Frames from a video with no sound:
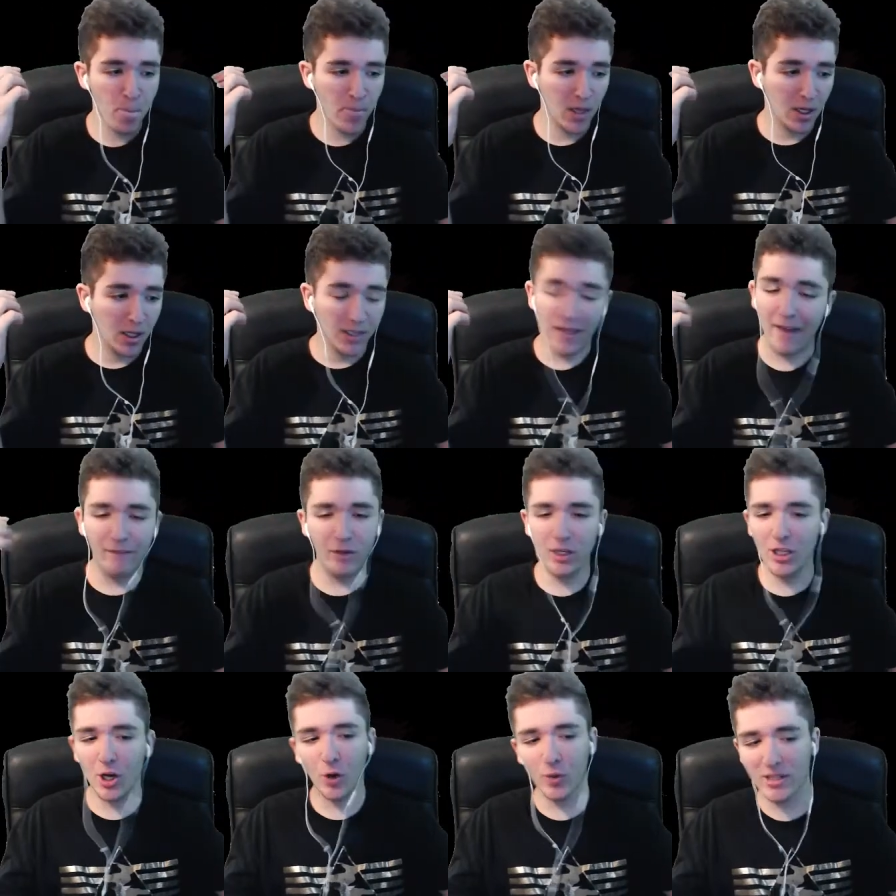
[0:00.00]
that
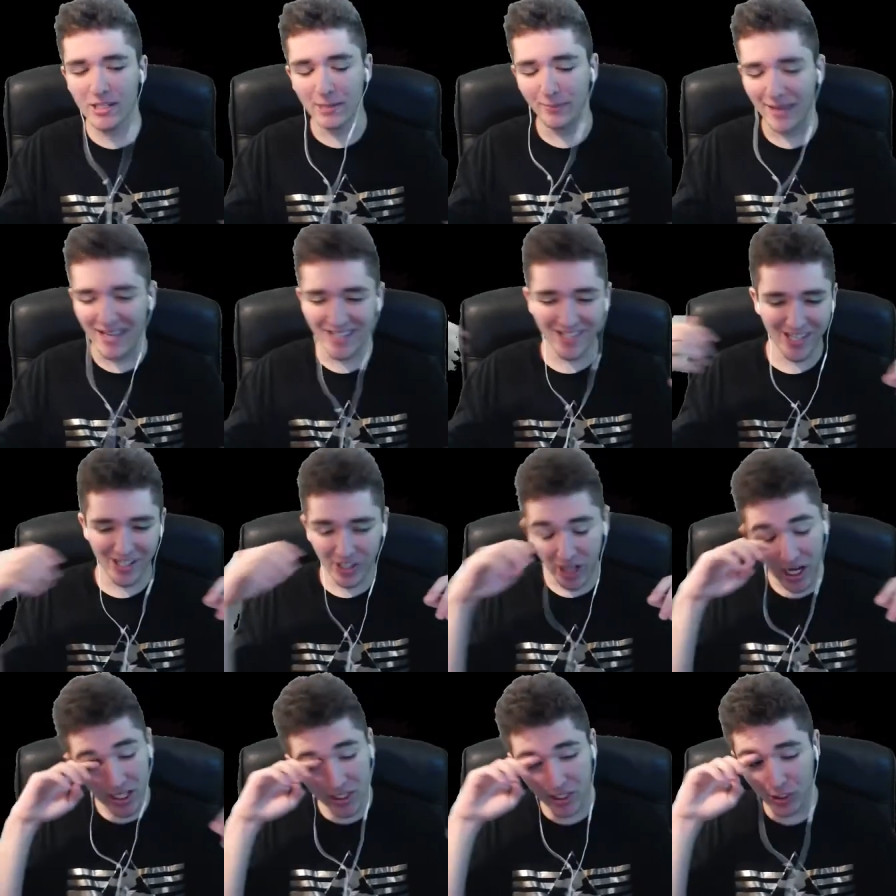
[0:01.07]
video was amazing. Shout
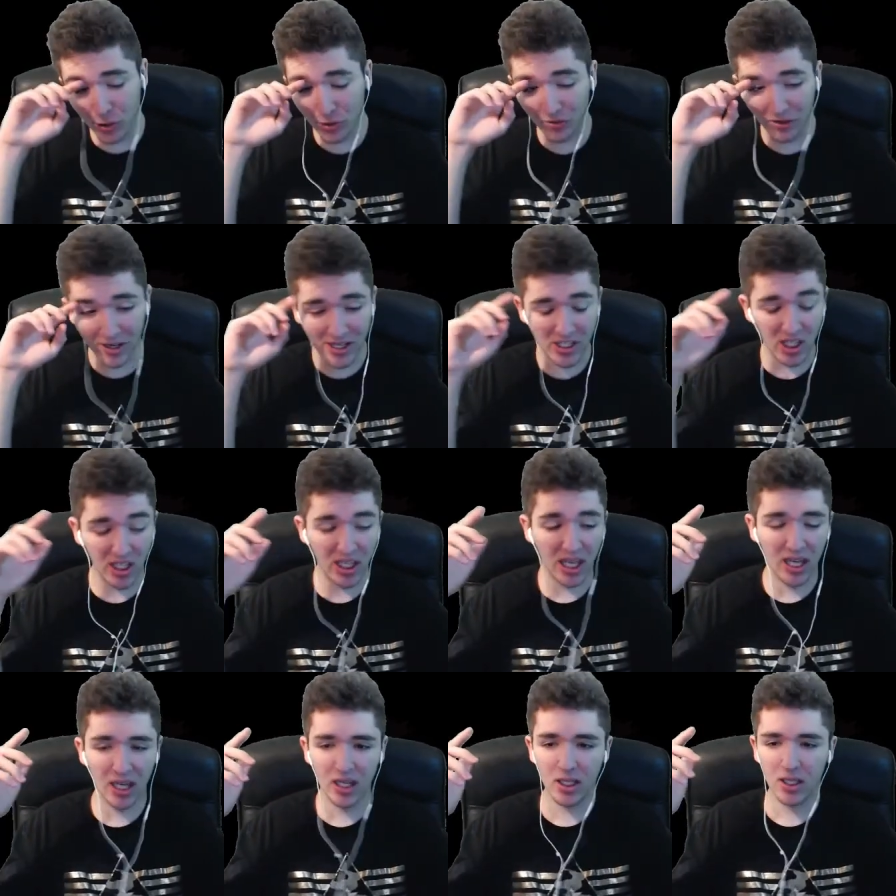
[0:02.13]
out to Your Rage
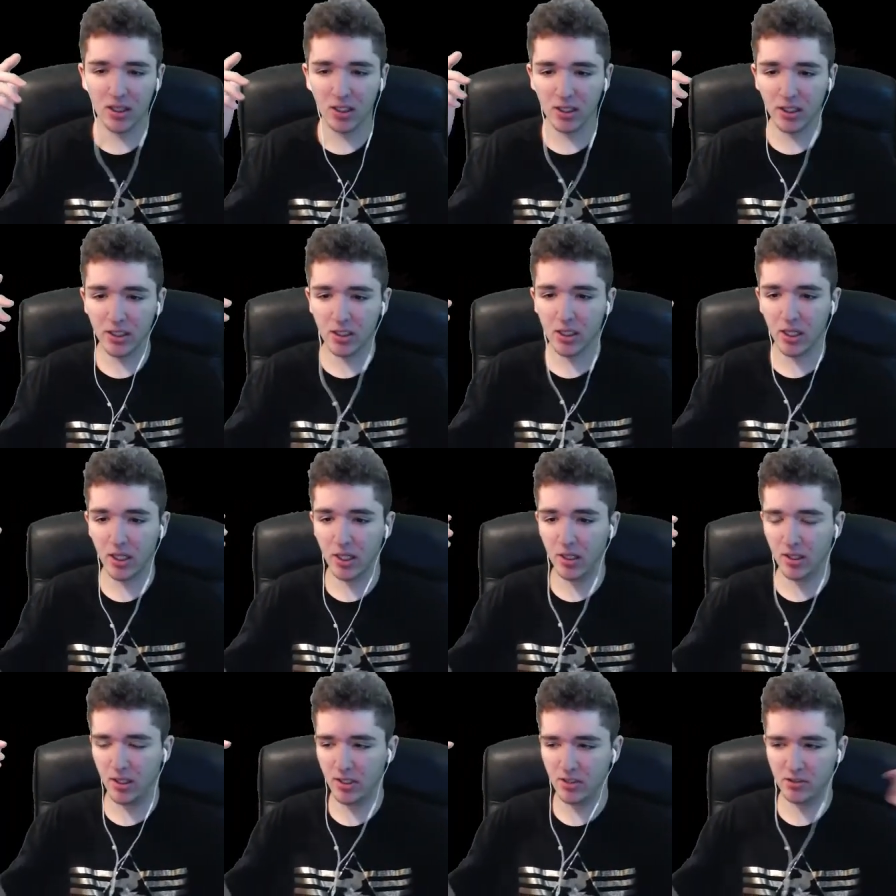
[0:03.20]
again. The link to
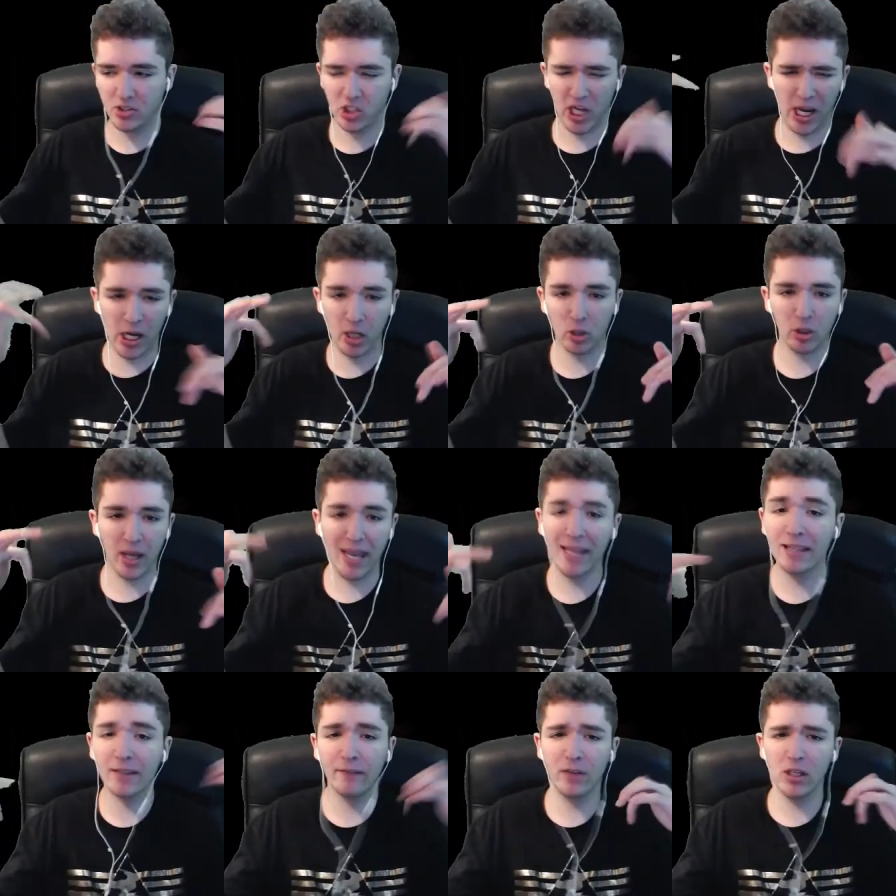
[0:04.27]
his channel and
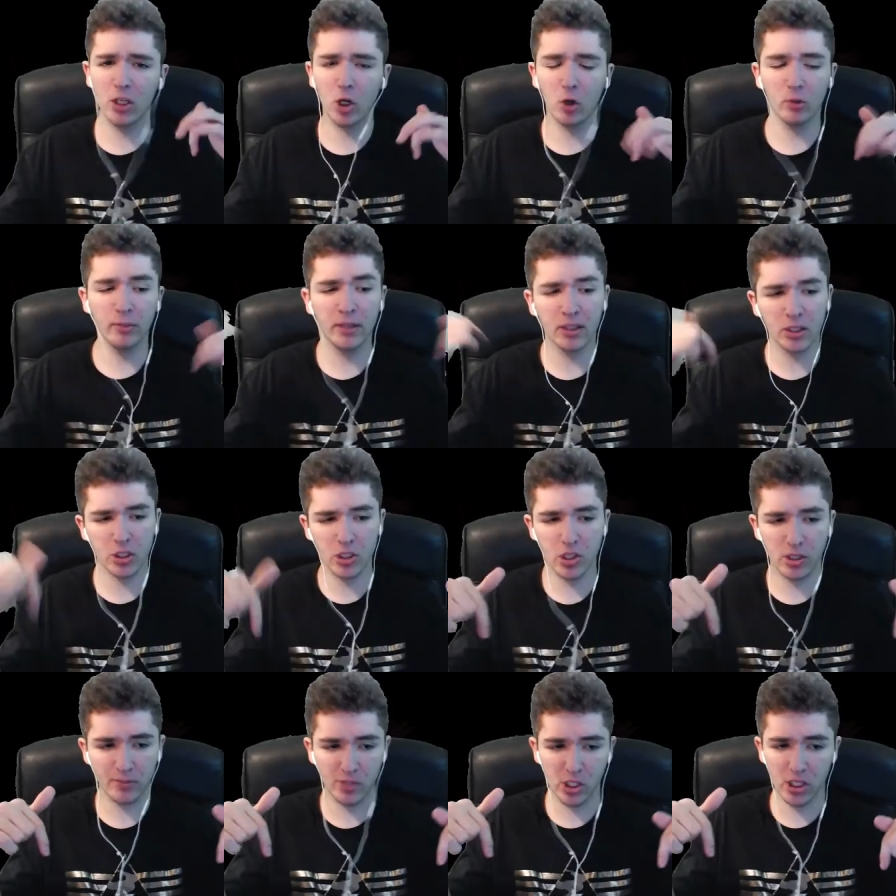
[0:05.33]
the video will be in the
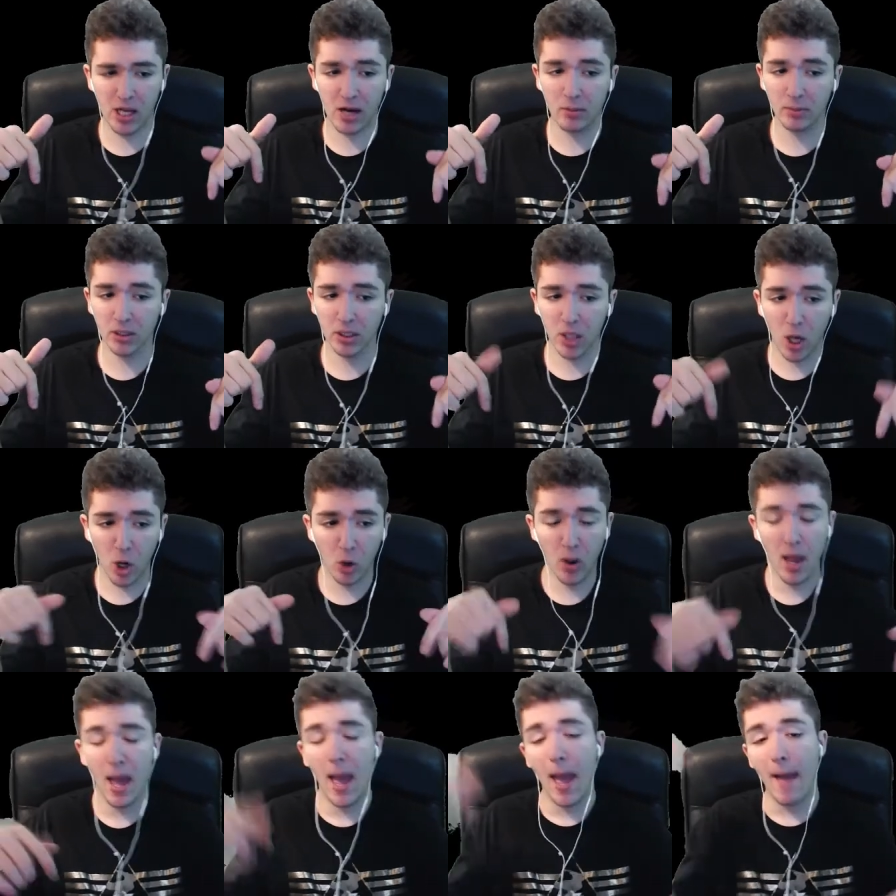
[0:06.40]
description down below.
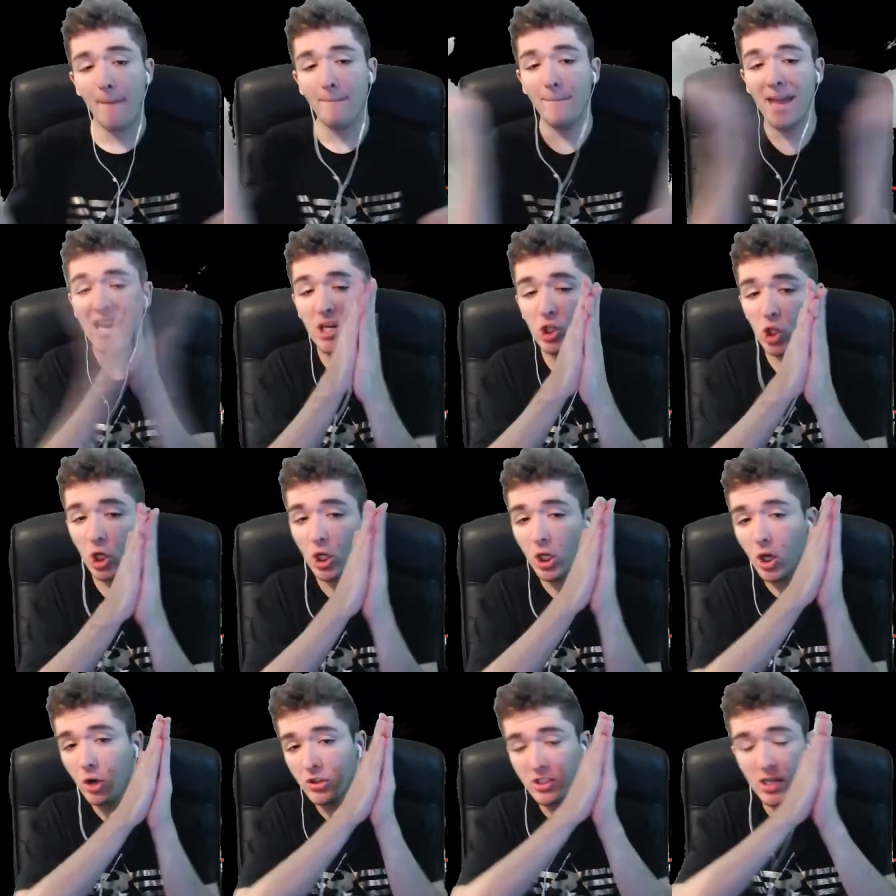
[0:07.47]
Make sure to
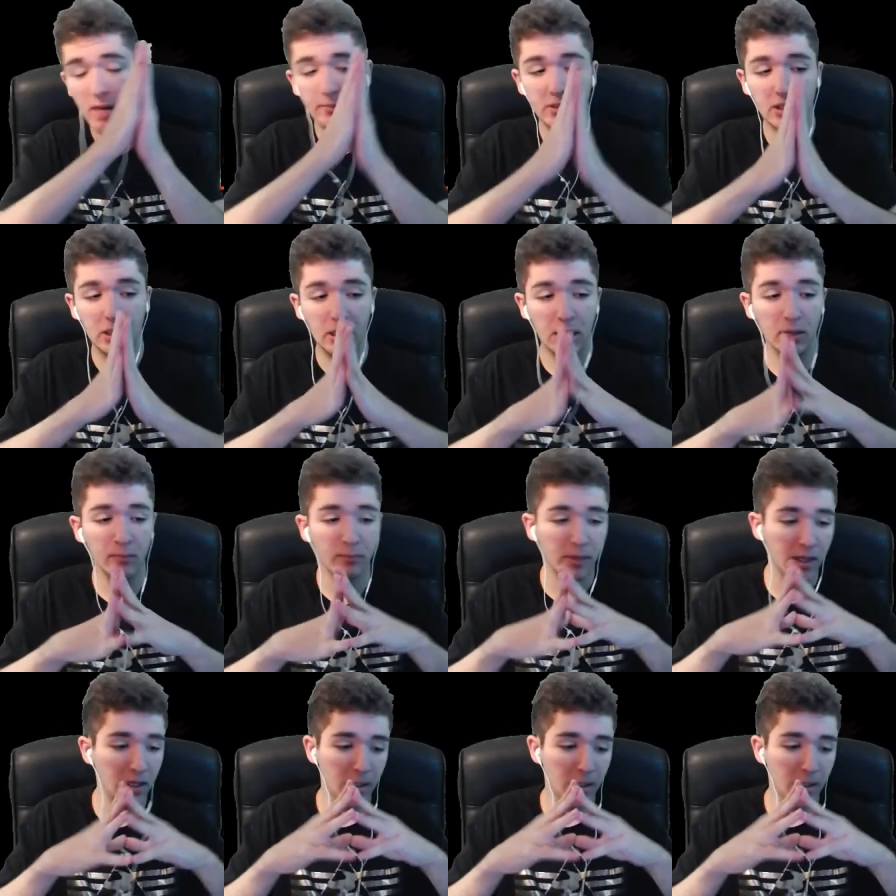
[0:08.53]
go sub to him, but